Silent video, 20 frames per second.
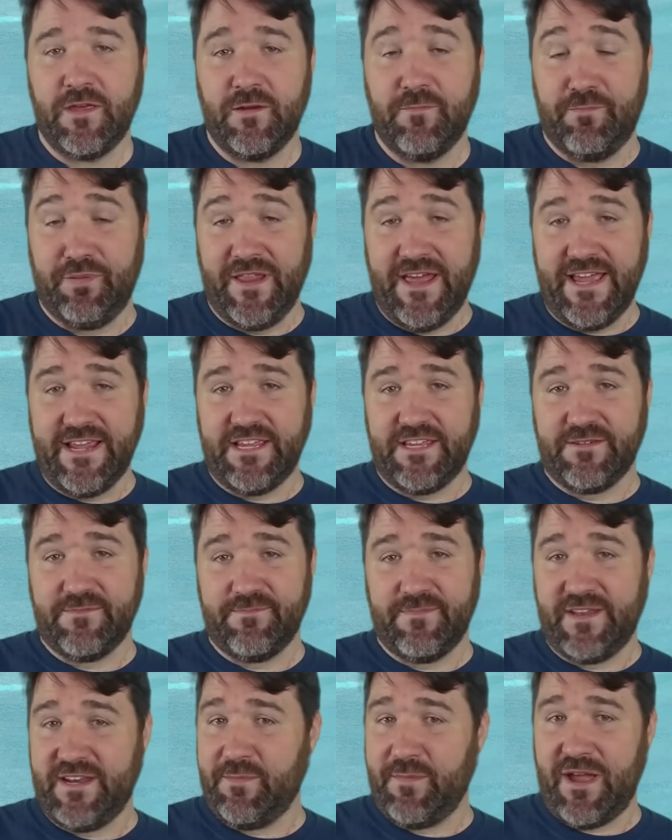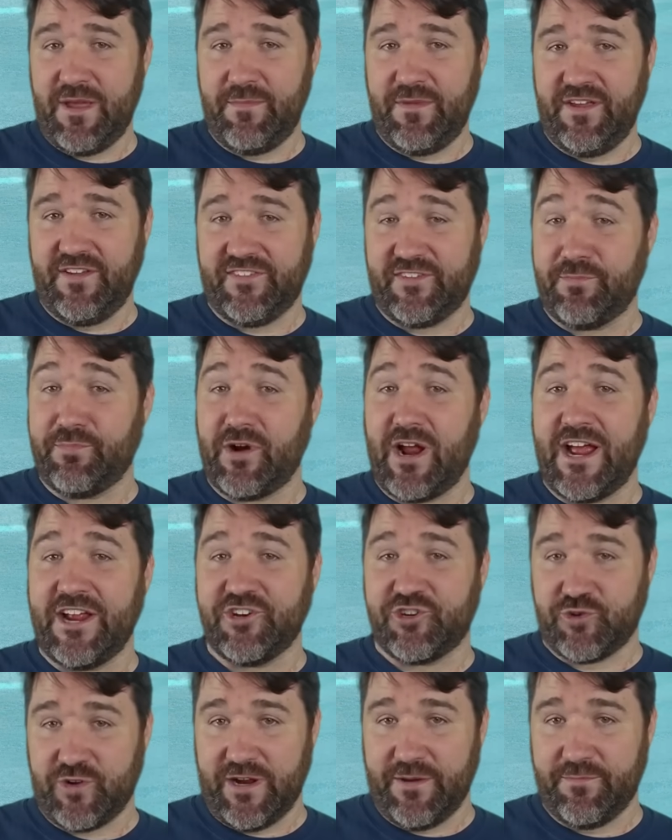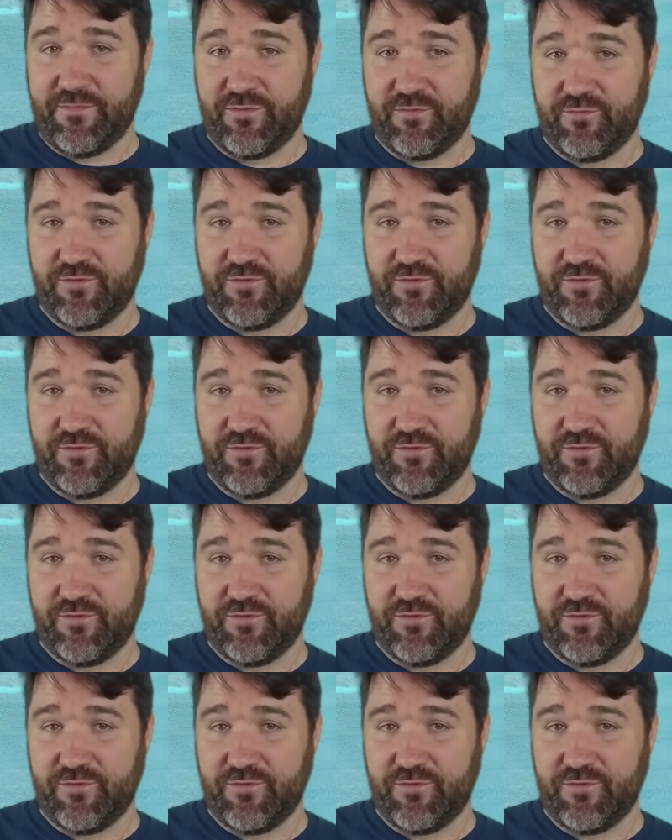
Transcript: Blink, and you might miss a brine shrimp,